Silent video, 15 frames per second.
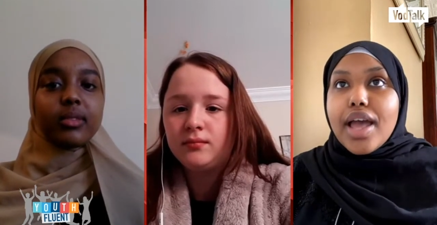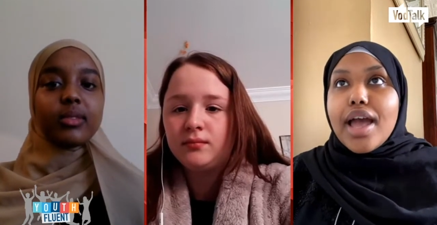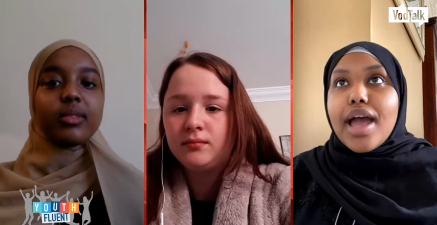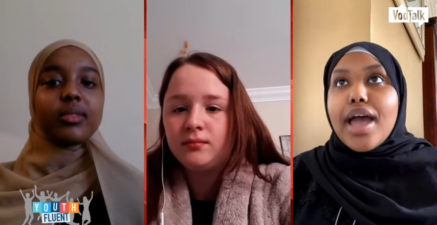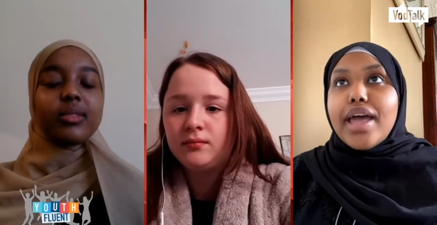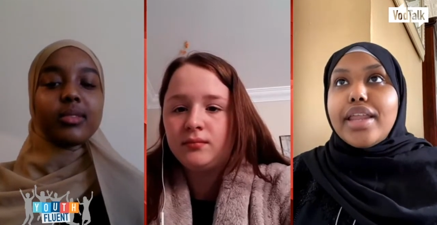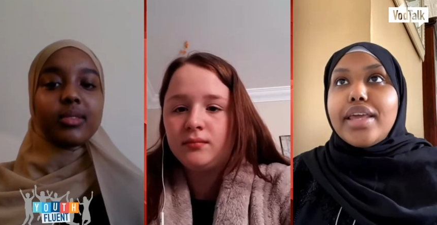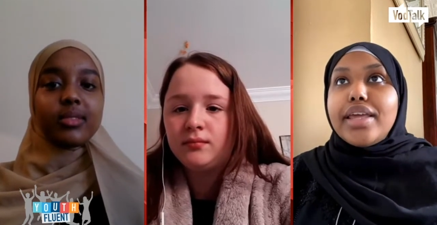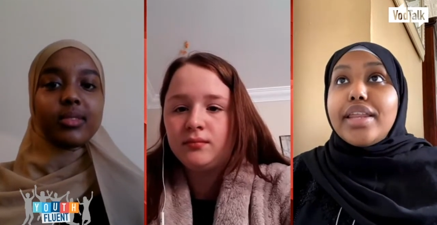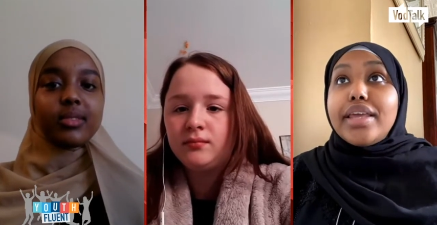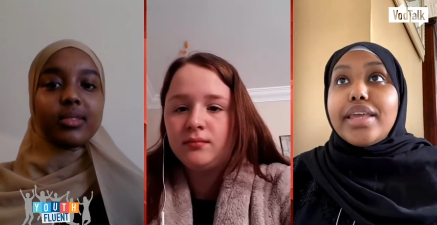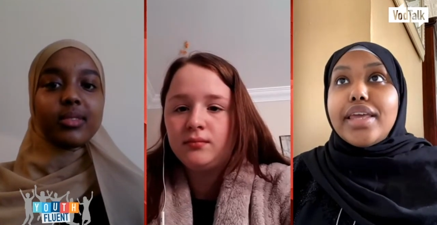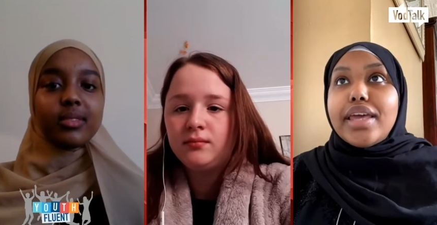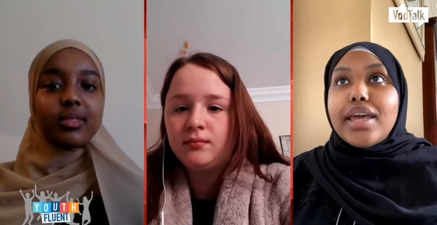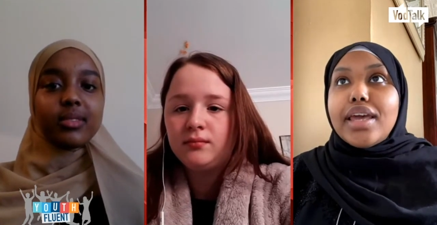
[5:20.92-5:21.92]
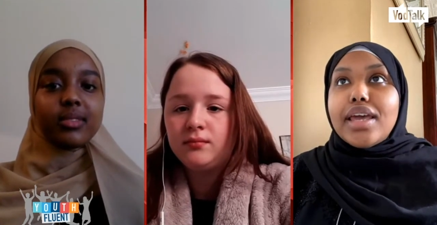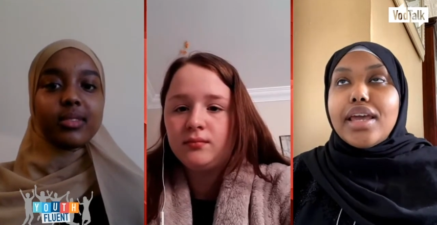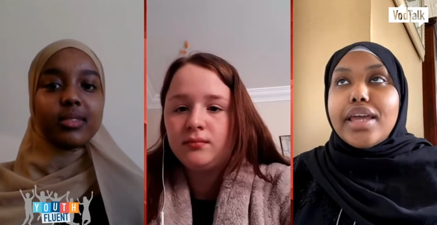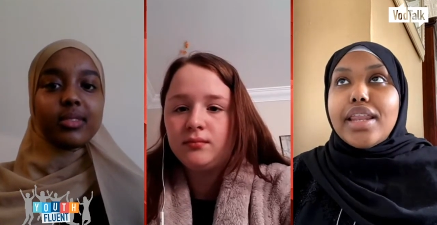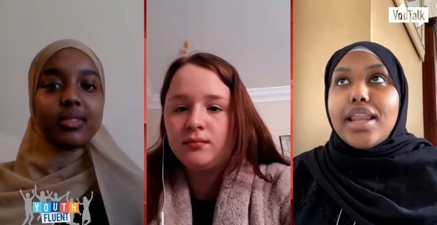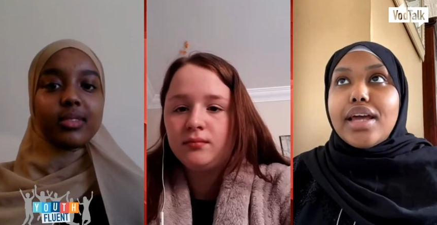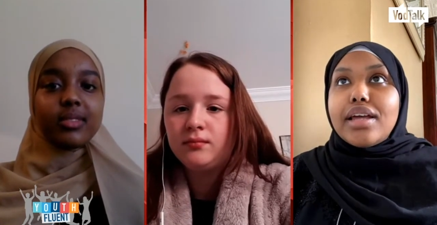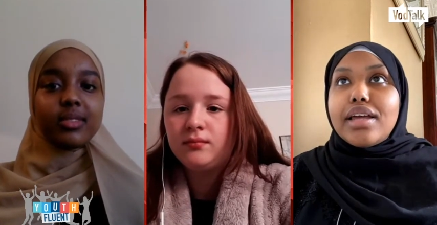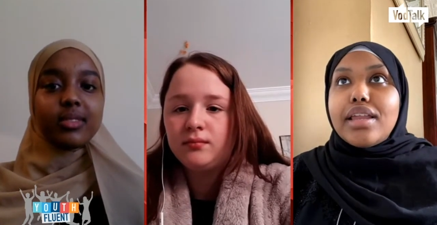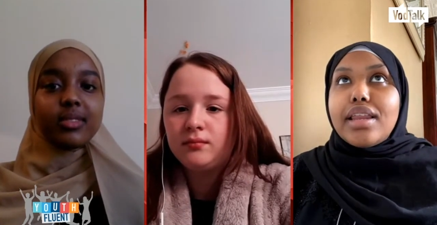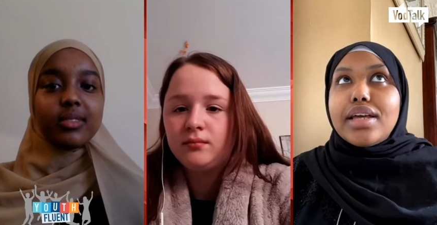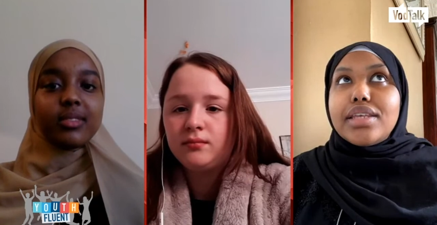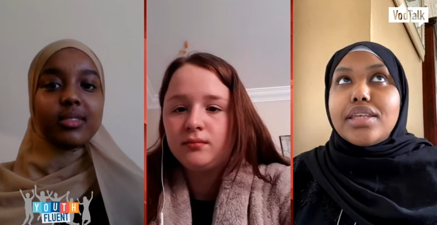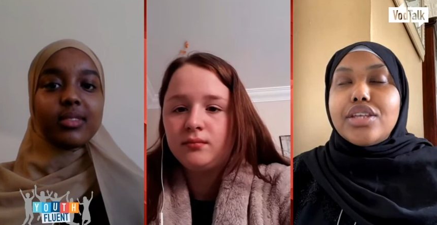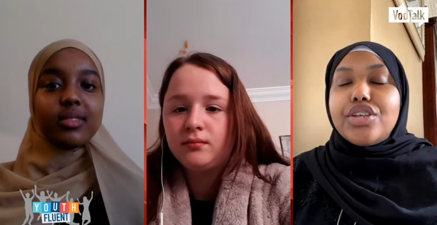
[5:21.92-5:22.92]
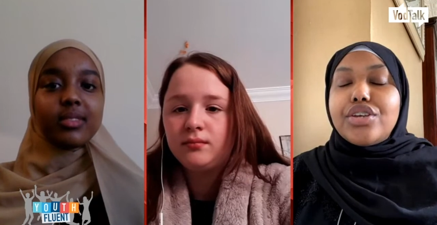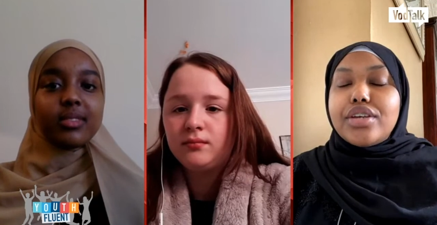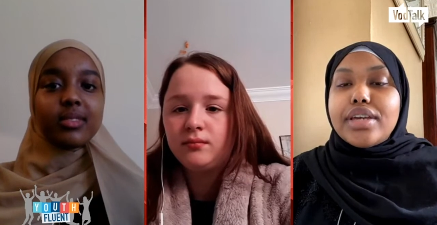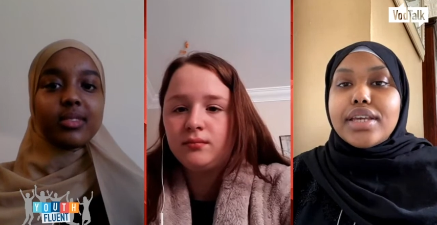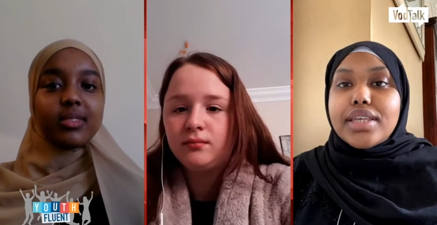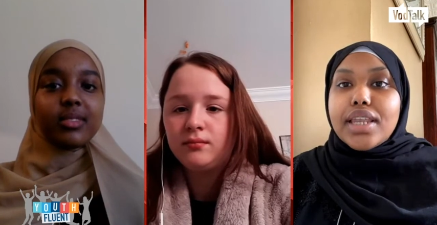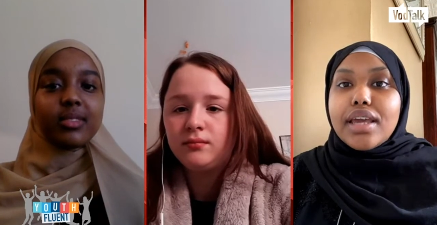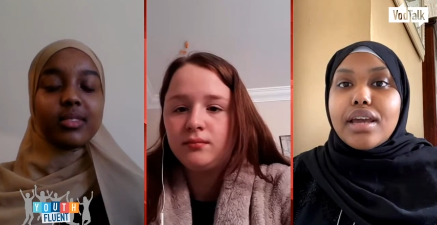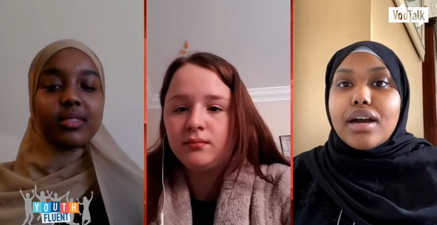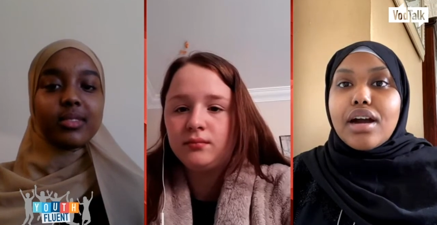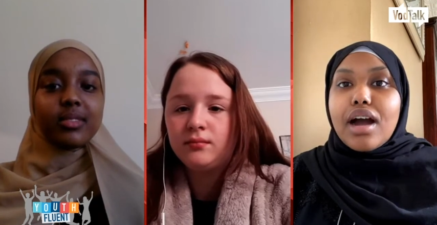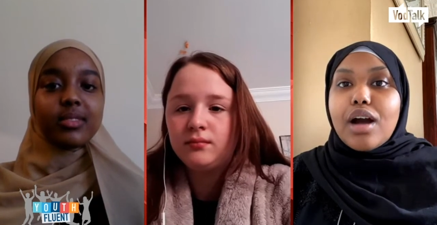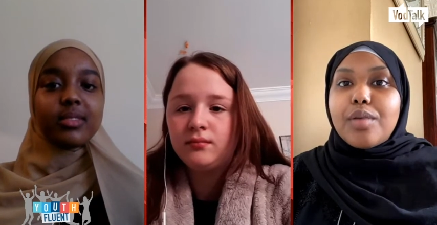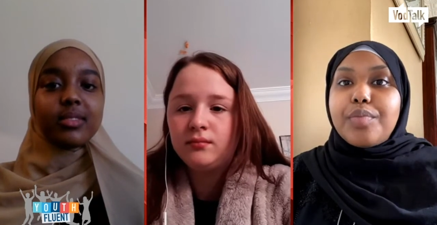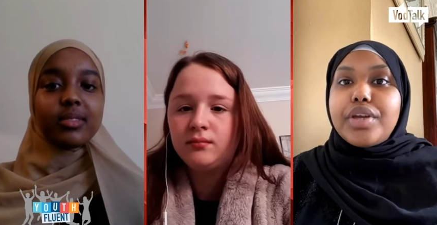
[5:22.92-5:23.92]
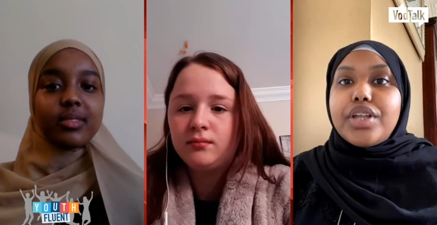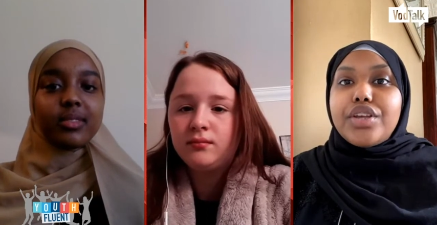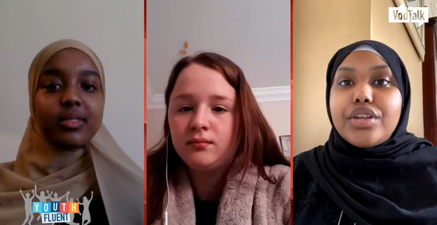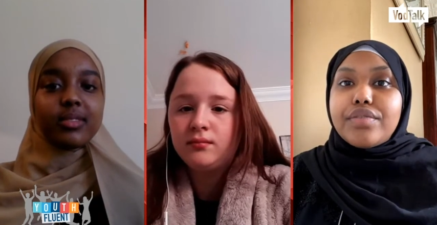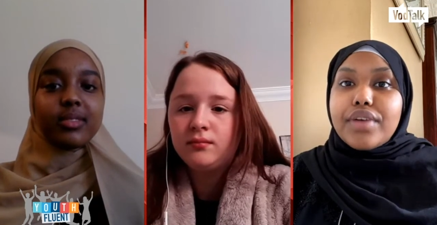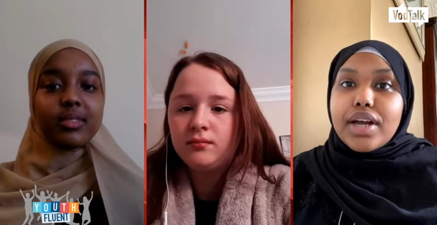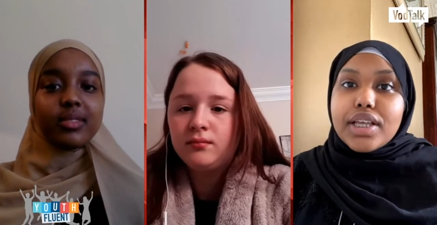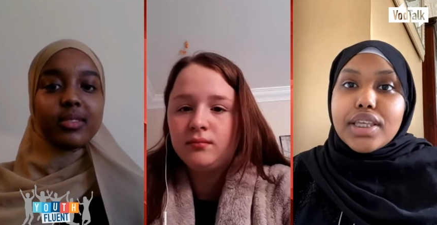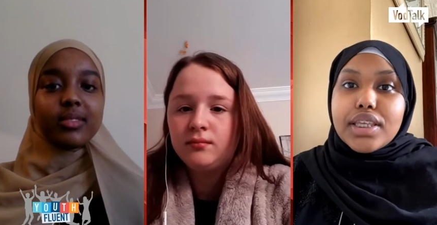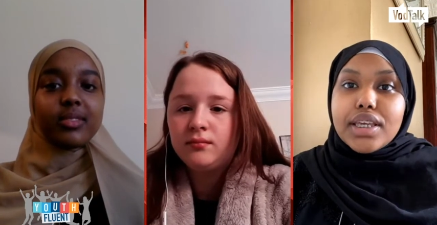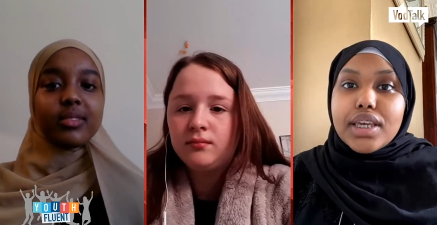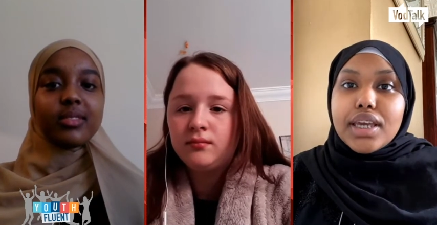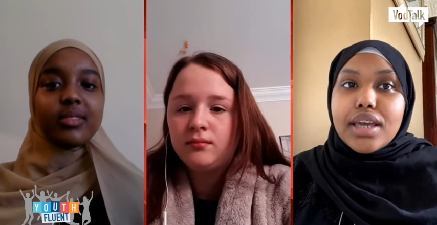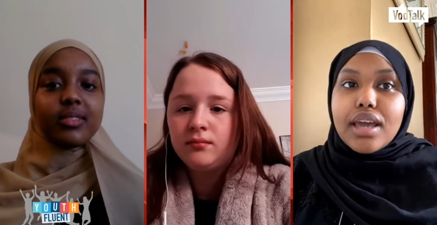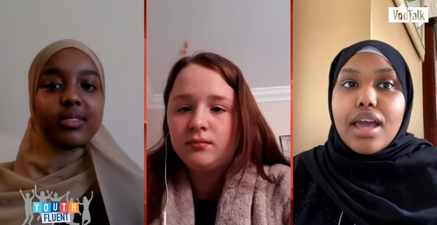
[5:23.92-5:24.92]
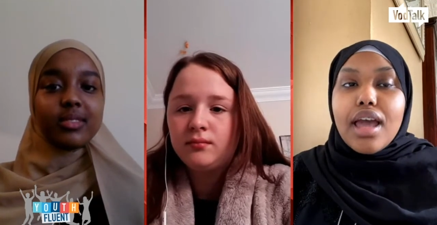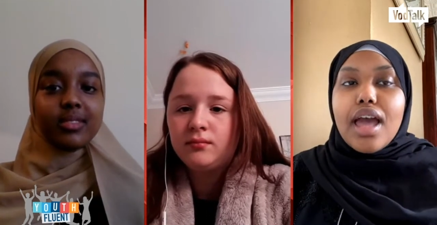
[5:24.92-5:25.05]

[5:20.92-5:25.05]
Speaker 1: and in a year, in, le- in less than two years later, I'll be in university.